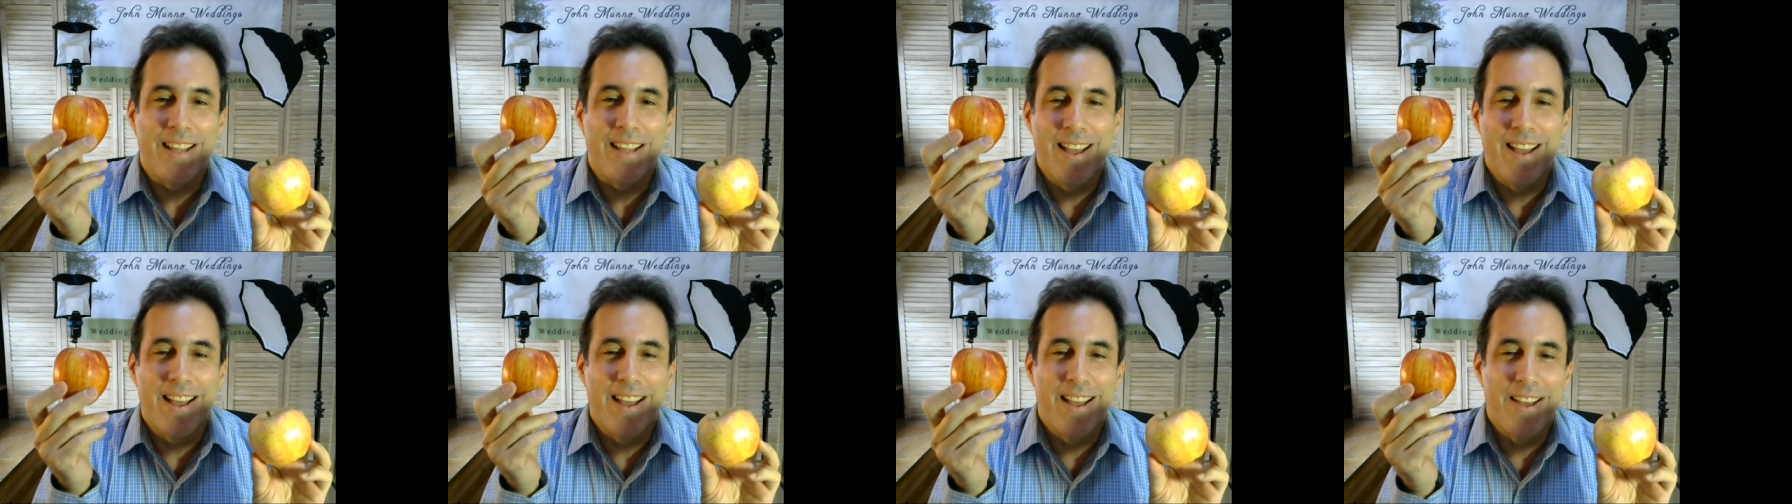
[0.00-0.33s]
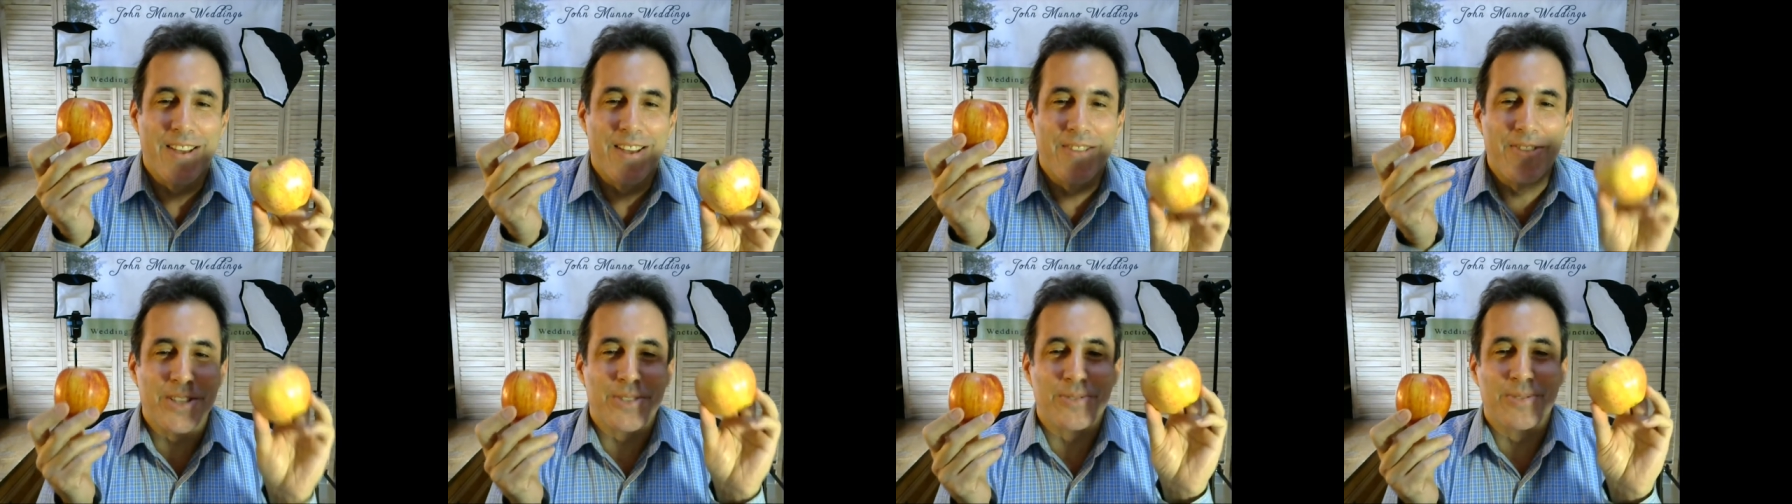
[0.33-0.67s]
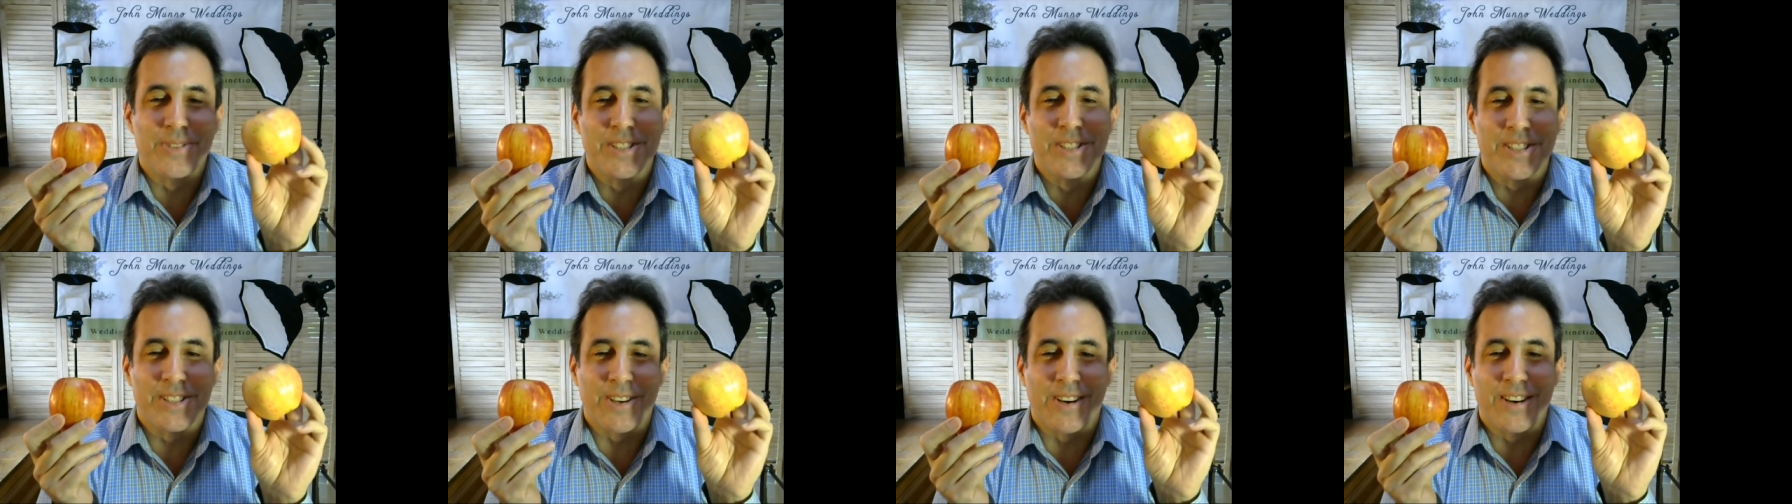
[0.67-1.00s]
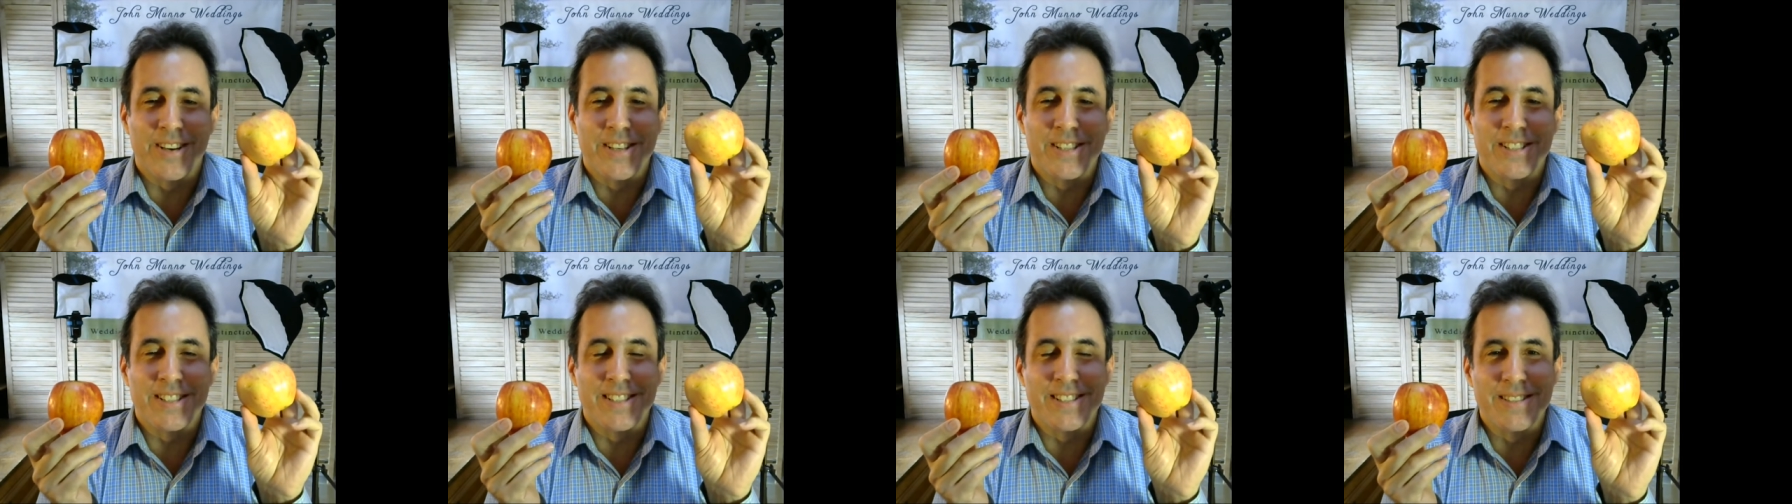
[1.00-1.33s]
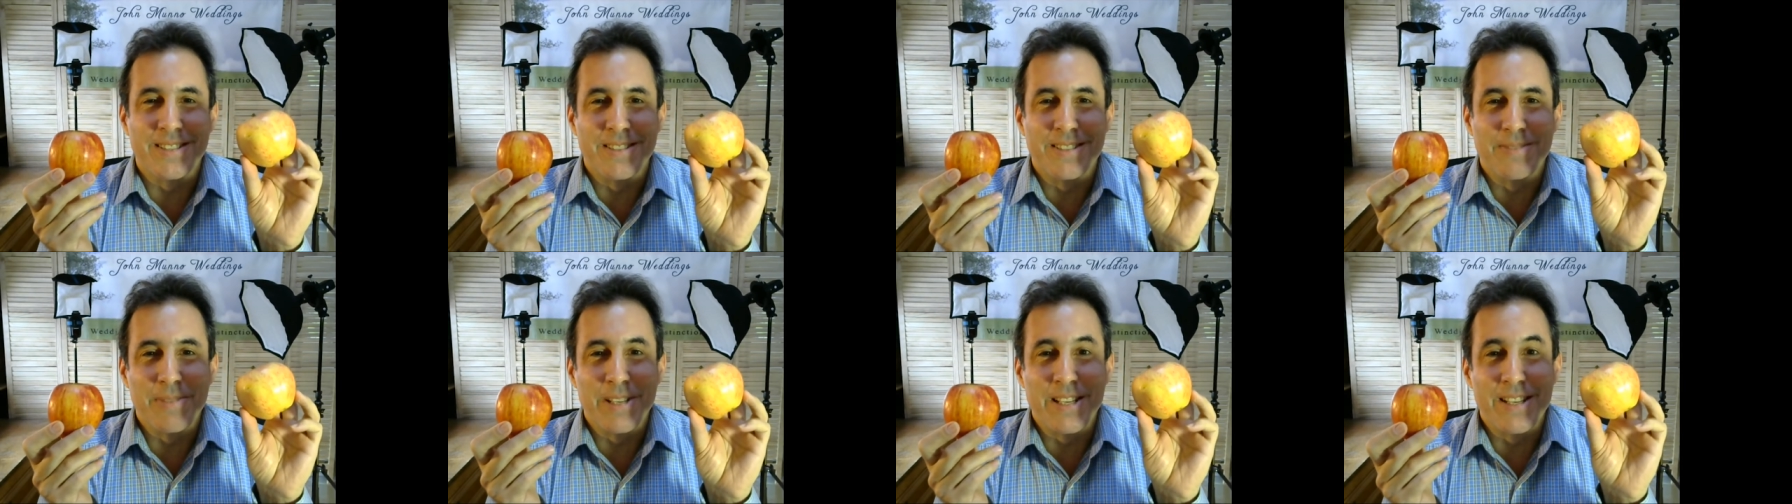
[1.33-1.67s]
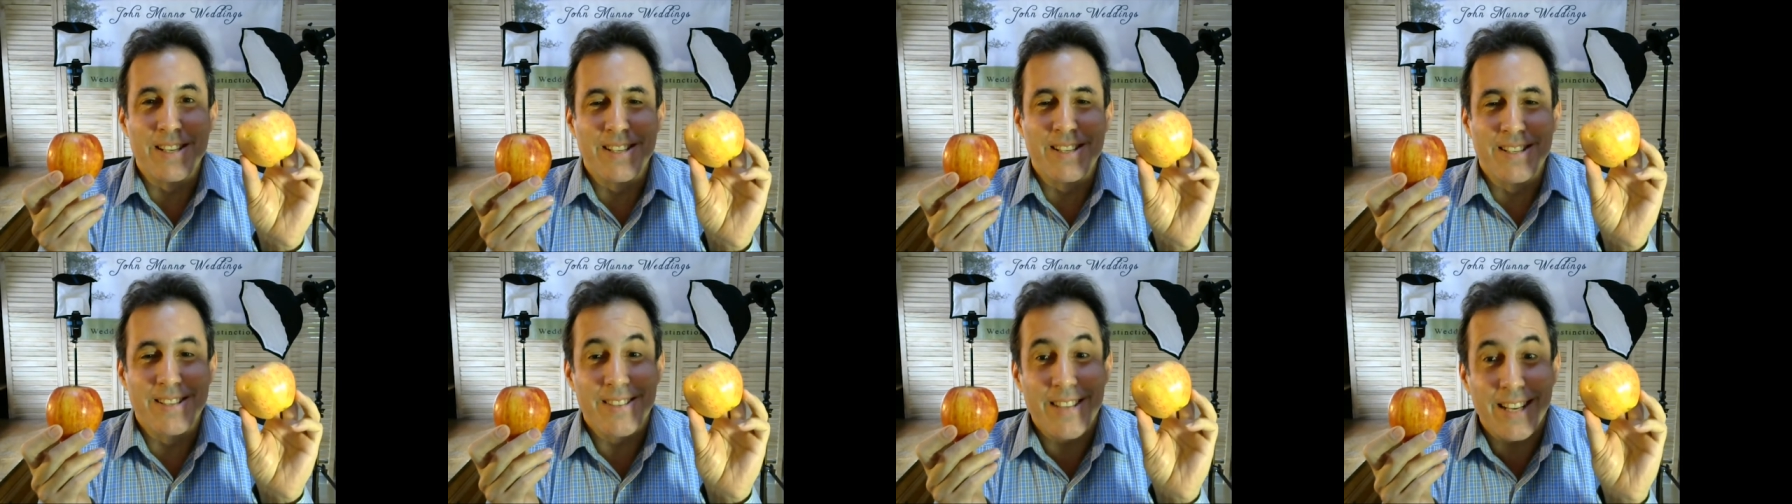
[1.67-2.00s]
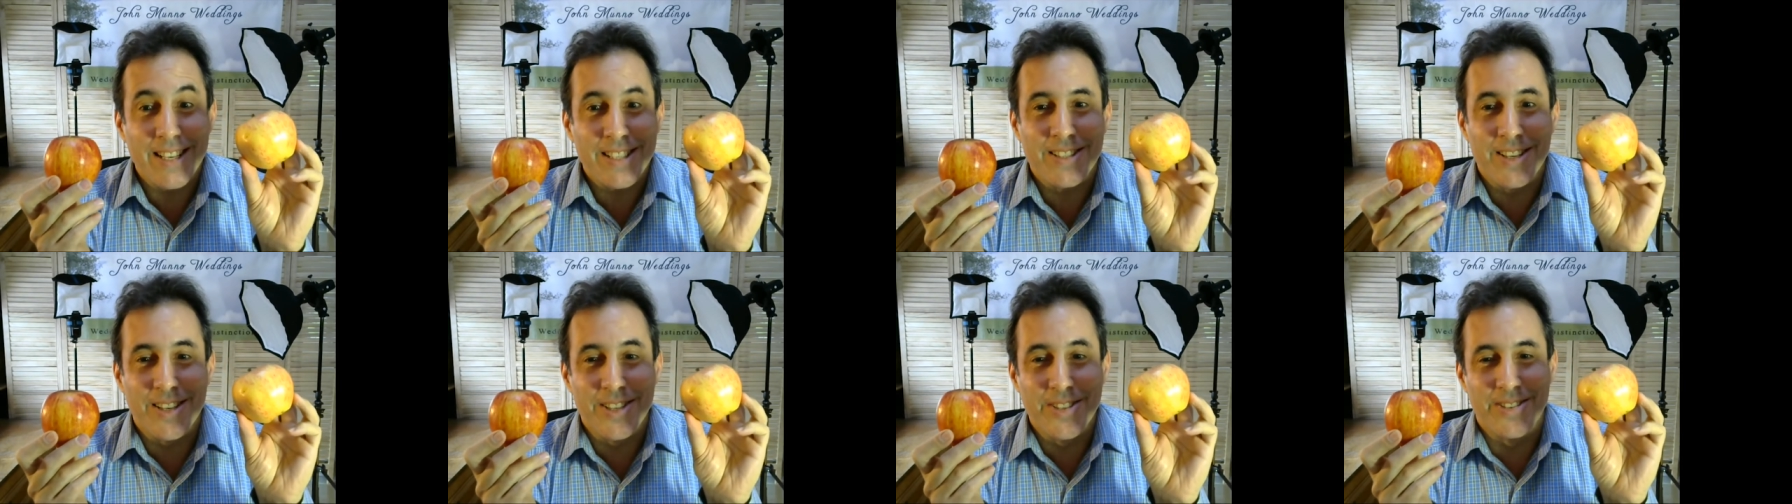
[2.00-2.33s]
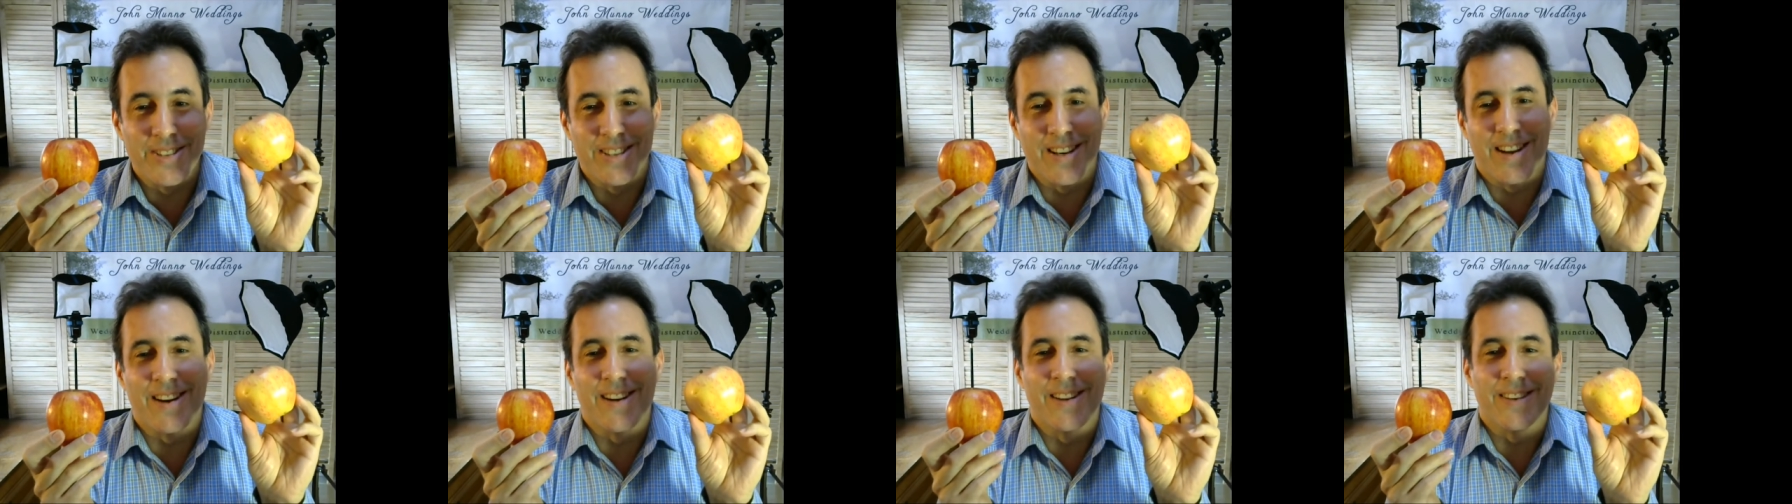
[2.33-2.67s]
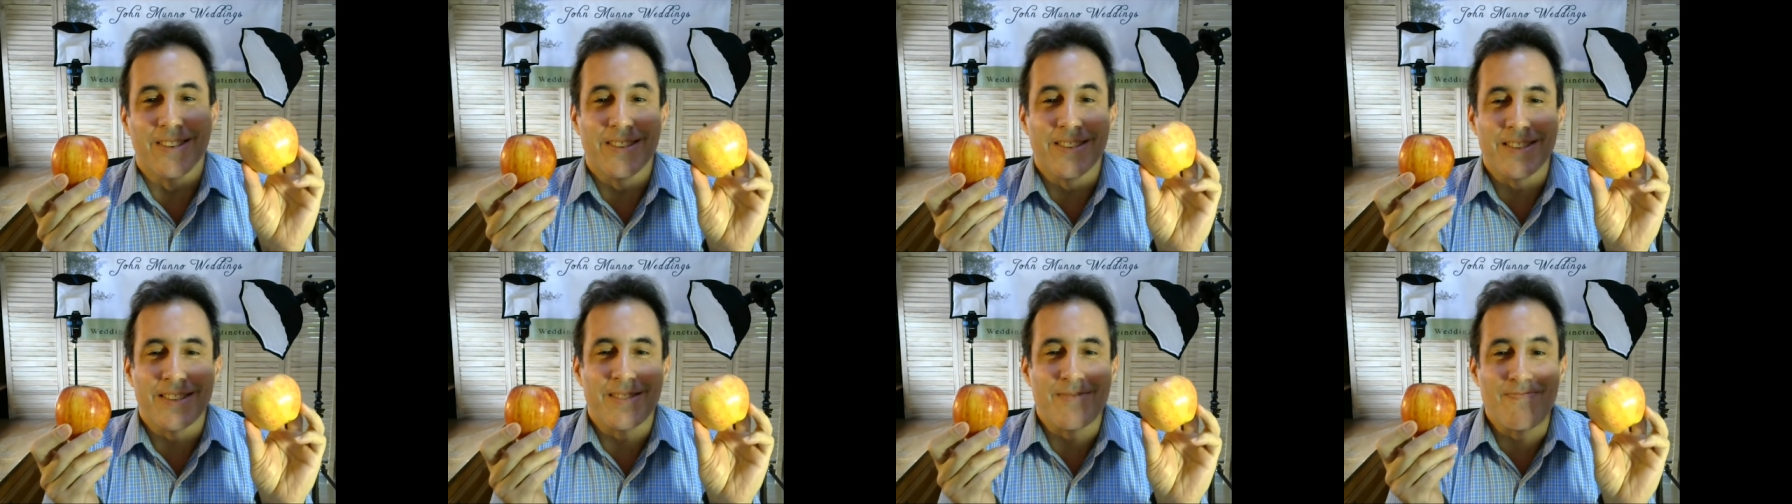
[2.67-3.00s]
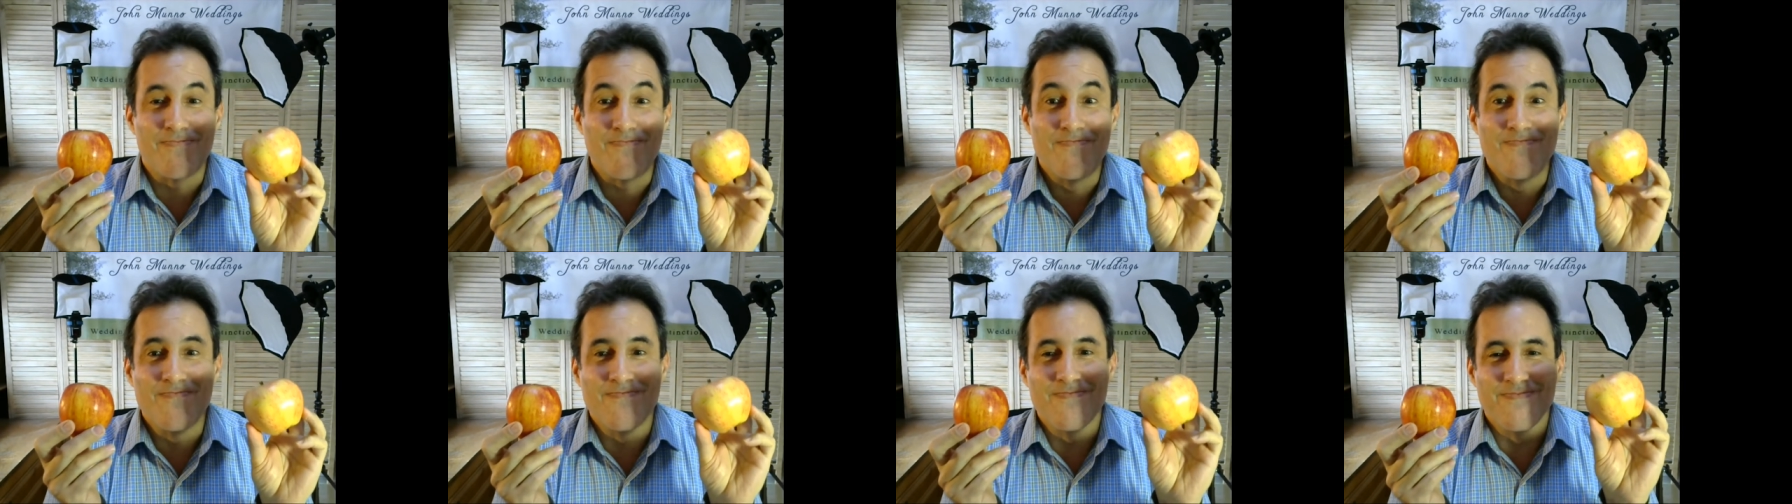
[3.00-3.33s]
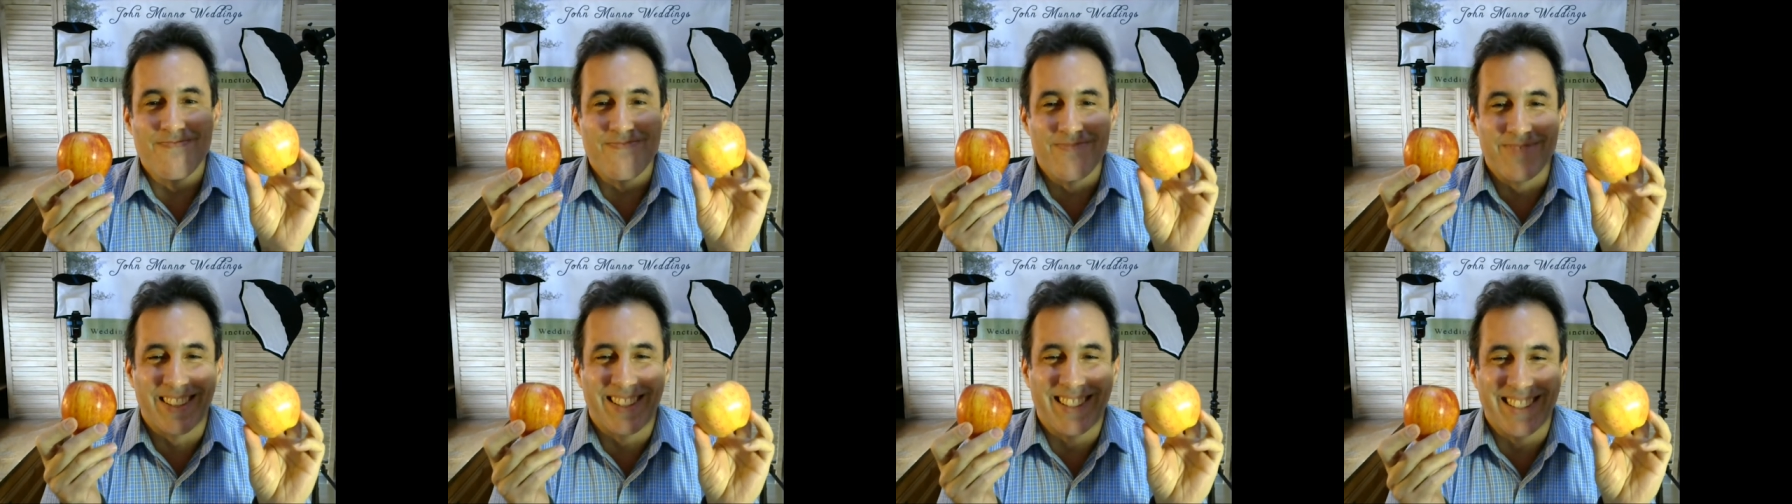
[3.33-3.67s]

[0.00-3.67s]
and this one's charging me six hundred dollars. Hmm.